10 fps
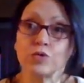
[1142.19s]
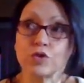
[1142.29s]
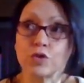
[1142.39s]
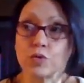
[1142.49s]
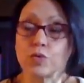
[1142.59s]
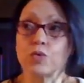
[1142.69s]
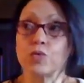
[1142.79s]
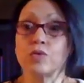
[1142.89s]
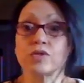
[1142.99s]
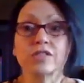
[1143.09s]

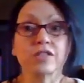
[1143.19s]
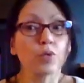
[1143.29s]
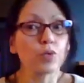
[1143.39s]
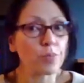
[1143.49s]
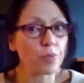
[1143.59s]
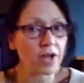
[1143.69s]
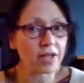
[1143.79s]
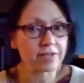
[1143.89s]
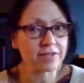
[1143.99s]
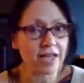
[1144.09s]
to slow the
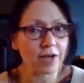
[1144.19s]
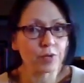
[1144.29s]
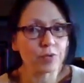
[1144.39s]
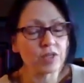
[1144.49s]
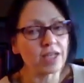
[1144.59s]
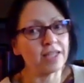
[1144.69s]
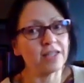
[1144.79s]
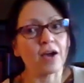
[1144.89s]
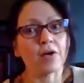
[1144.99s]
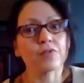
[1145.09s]
breath down
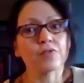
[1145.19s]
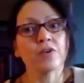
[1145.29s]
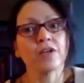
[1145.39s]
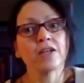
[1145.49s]
enough